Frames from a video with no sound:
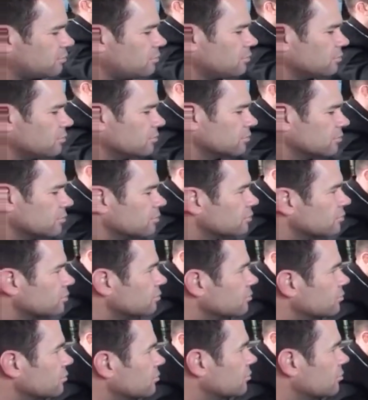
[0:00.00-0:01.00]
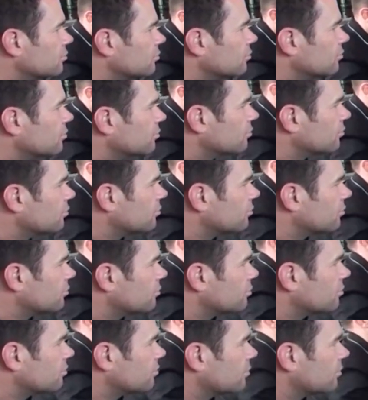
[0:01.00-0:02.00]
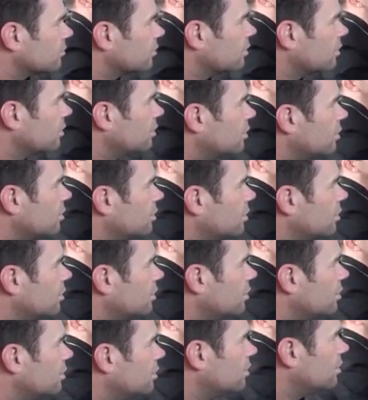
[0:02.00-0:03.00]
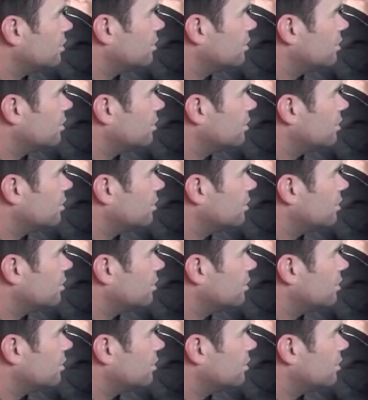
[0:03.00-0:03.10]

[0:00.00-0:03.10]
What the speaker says: (not speaking)